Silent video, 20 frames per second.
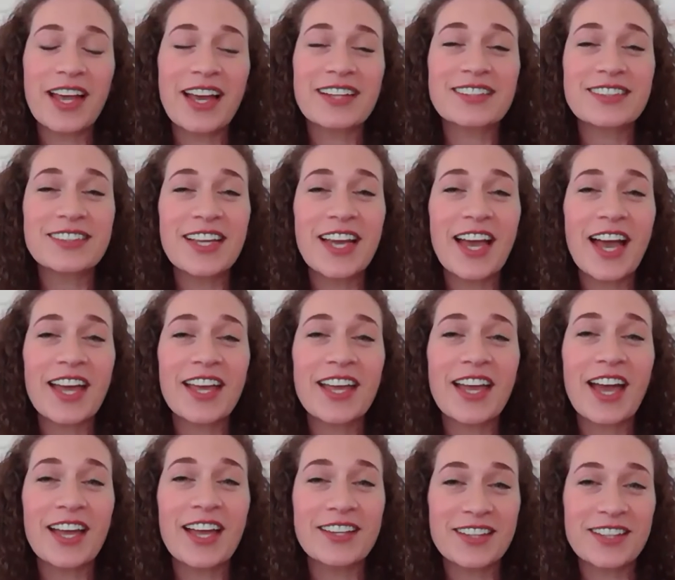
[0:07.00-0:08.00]
SCI
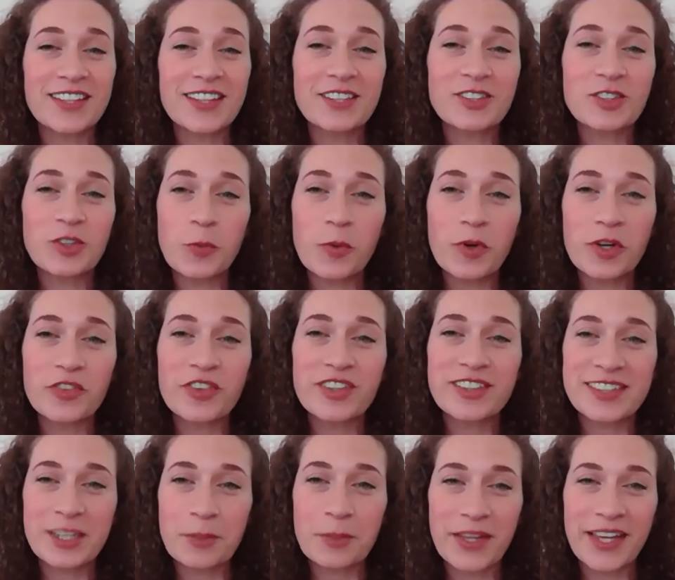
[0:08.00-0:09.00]
Idealist Award
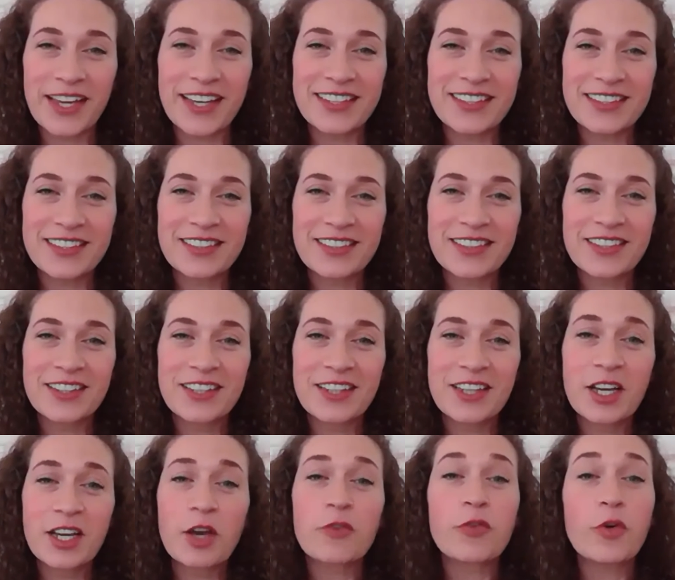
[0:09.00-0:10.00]
recipient.
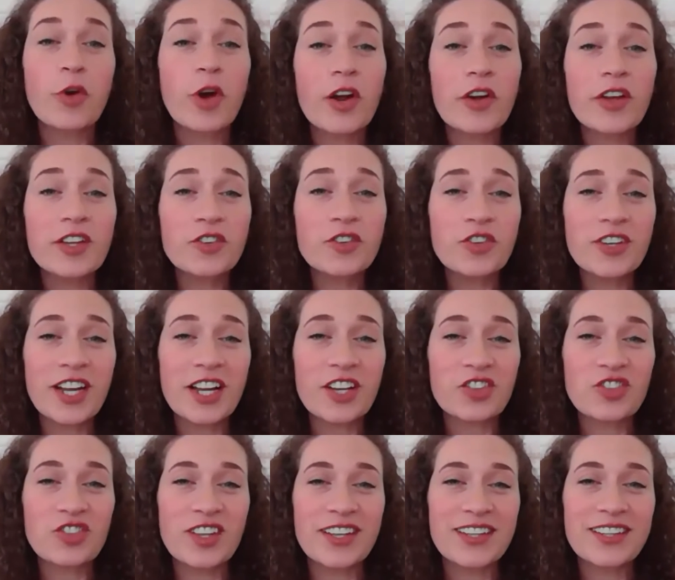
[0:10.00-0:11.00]
For our
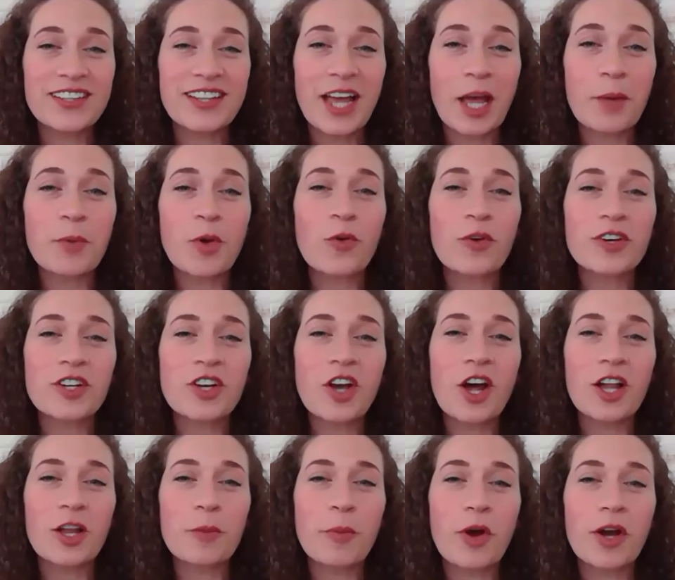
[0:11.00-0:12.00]
introduction, I'm going to
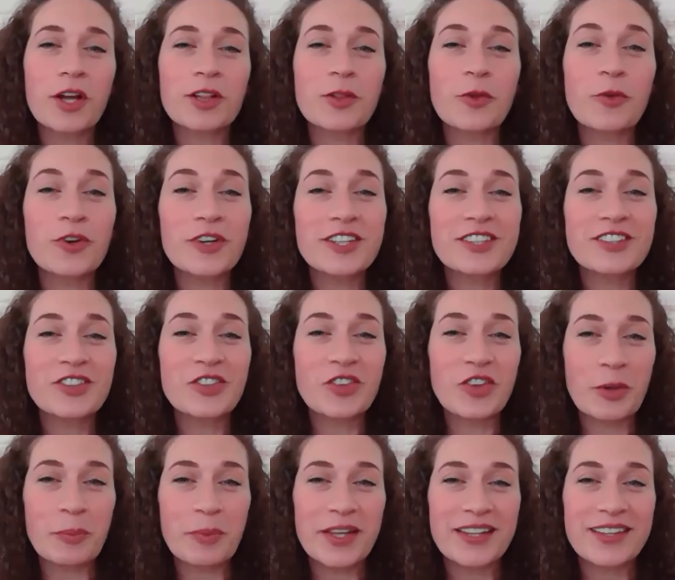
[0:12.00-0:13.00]
call upon Lourdes
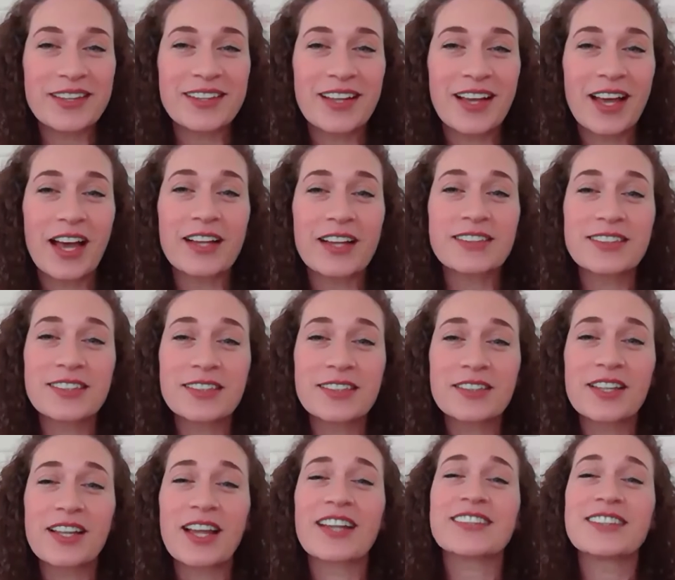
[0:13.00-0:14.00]
German,
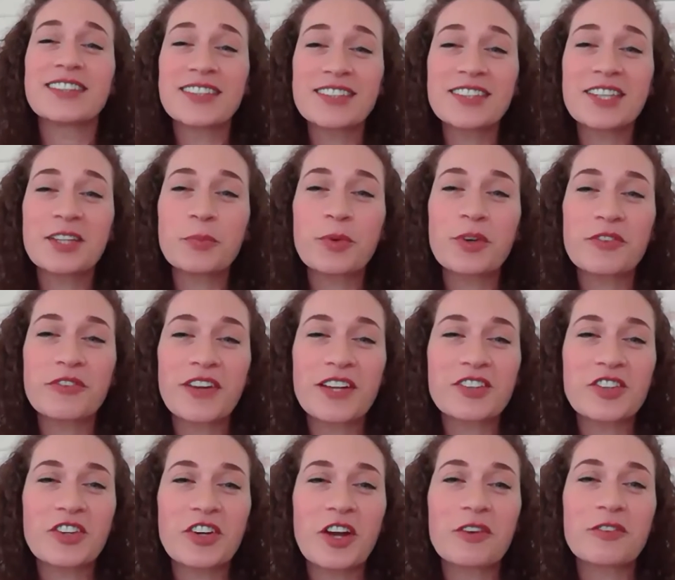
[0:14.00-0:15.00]
Assistant
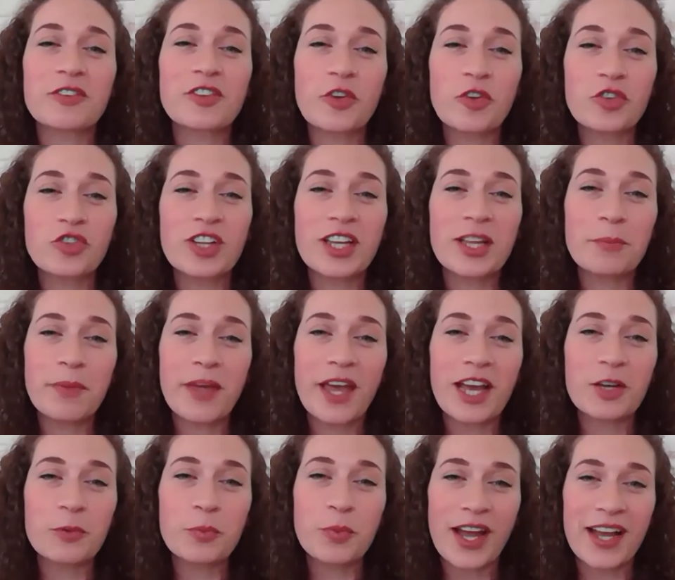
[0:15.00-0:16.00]
Professor of Social
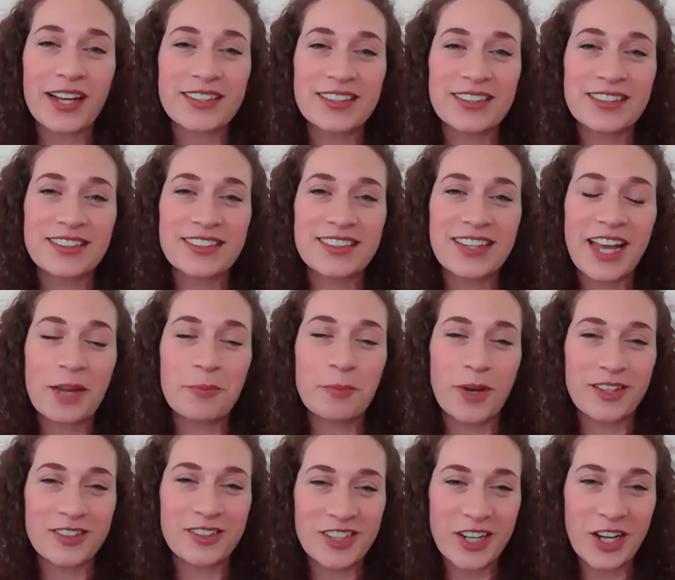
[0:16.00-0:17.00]
Impact Practice at
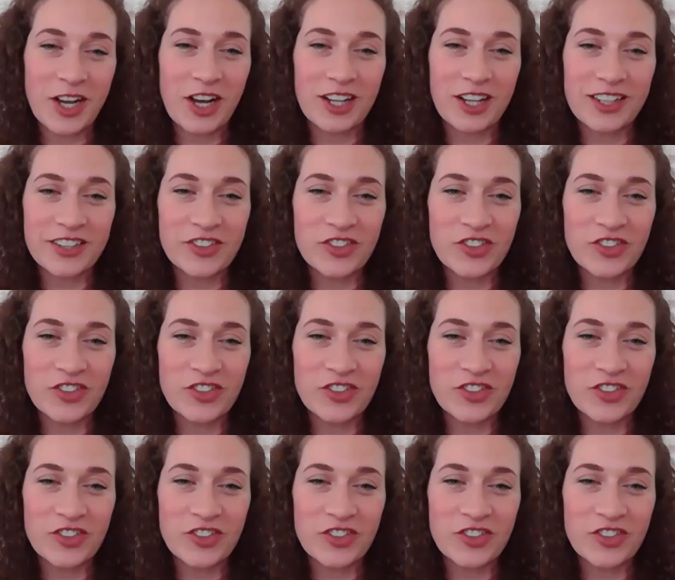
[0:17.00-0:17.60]
Boston College.